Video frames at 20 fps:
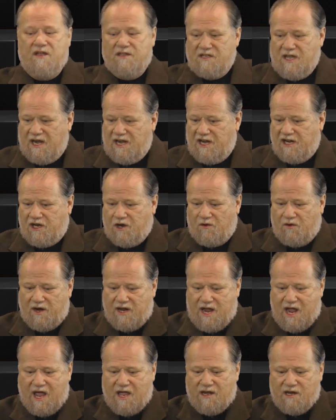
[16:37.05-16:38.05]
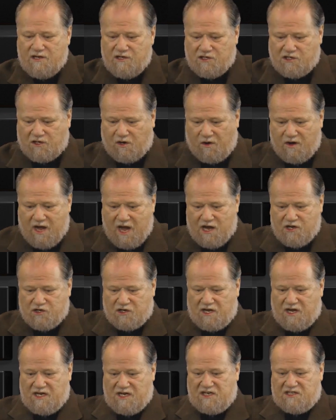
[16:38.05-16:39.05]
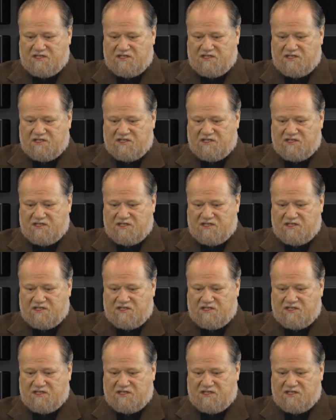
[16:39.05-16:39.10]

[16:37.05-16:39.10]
that he created his creation and he